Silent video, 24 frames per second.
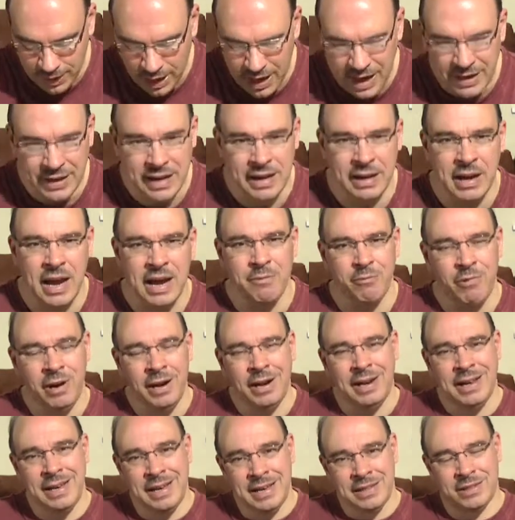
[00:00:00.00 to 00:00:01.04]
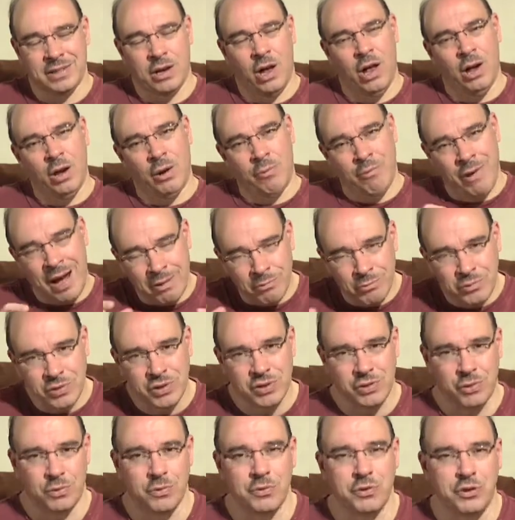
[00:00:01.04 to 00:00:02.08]
it really is all around
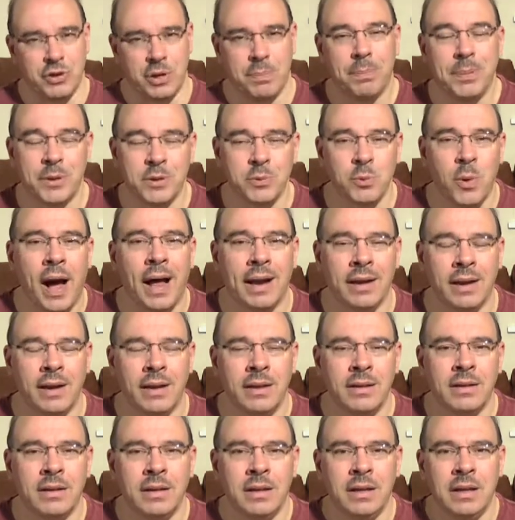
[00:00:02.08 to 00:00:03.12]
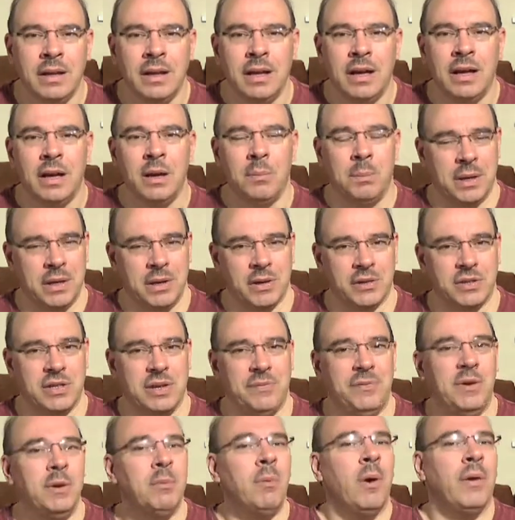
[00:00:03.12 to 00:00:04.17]
sonship as well. Because
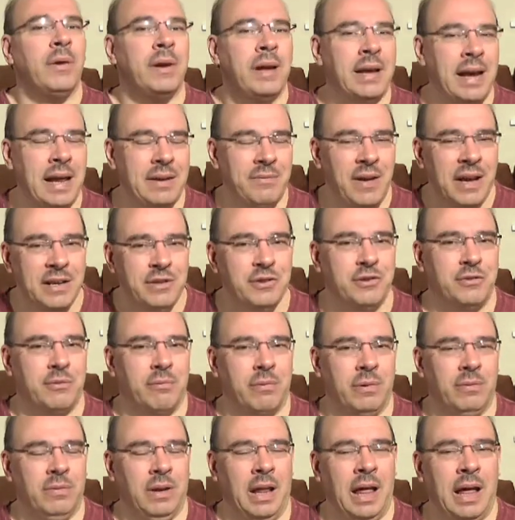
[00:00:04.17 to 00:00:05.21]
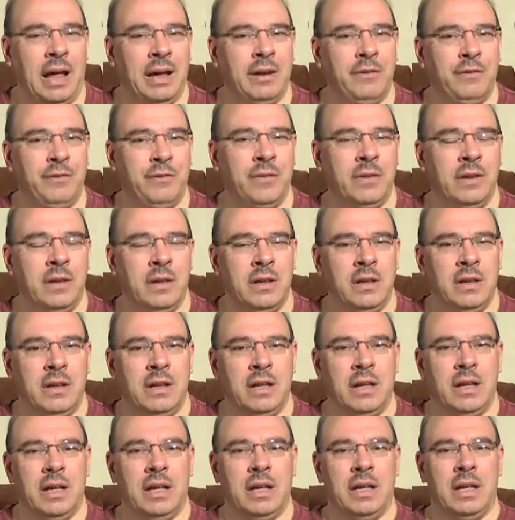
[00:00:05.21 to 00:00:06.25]
if you want an adventure of life,
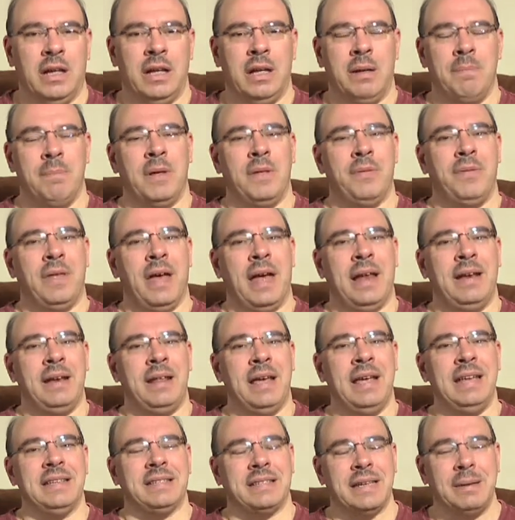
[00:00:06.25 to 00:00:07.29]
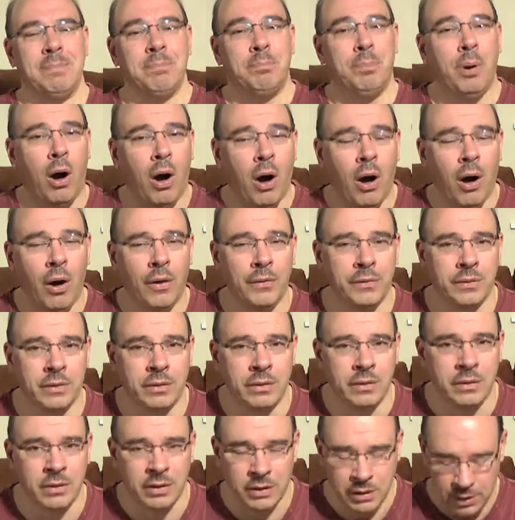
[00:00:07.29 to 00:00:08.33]
then it's
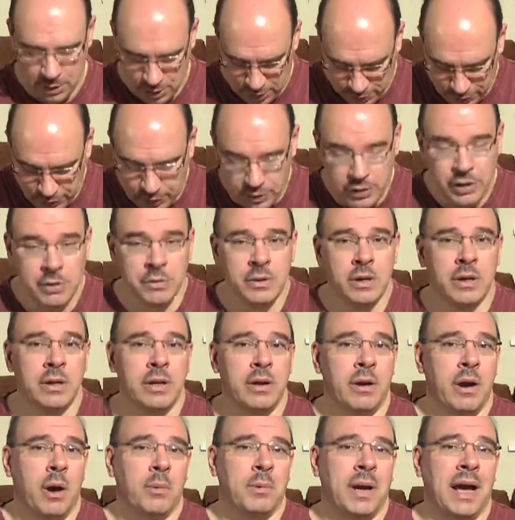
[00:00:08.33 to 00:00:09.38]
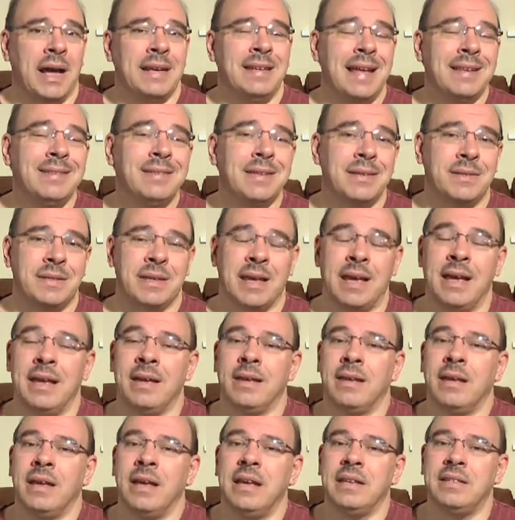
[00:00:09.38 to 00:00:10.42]
important that you know your own identity.
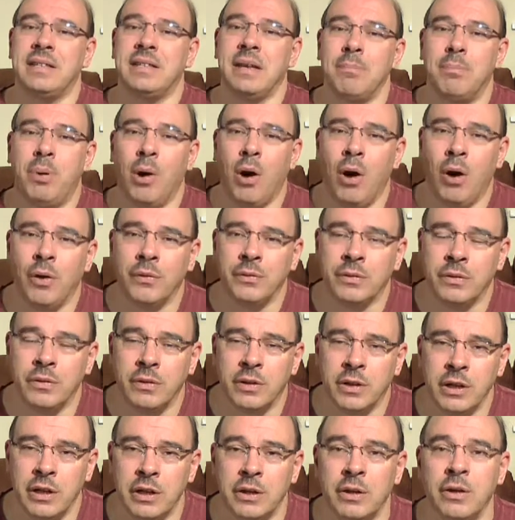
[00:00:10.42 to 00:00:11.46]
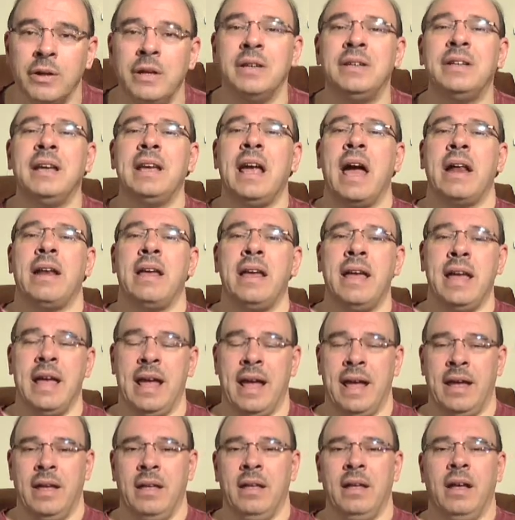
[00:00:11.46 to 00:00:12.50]
It's important that you know your
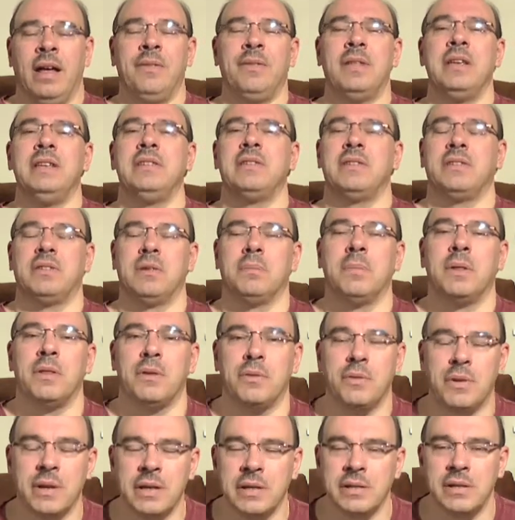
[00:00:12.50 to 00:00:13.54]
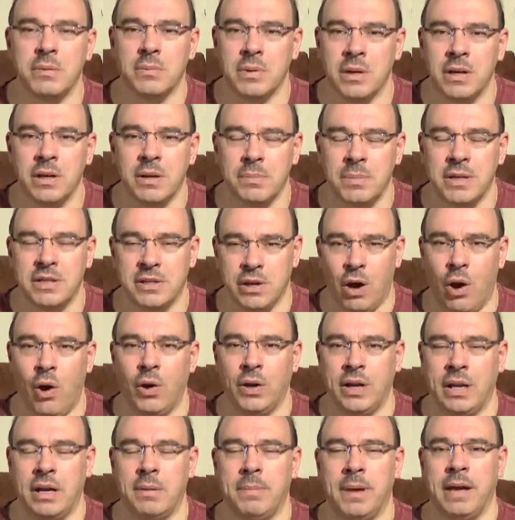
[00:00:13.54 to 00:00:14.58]
DNA. And these are some of the things that we're going to be
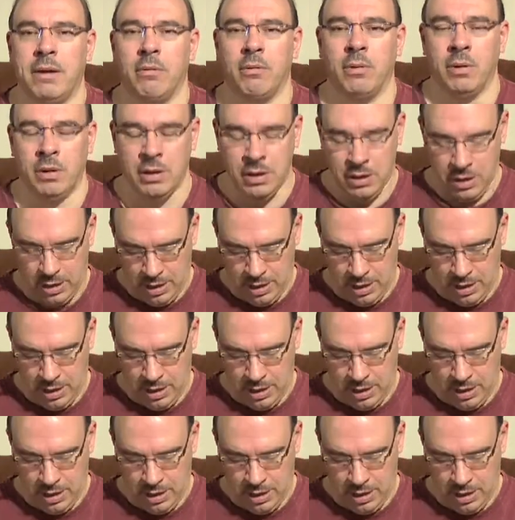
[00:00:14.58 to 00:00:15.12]
talking about,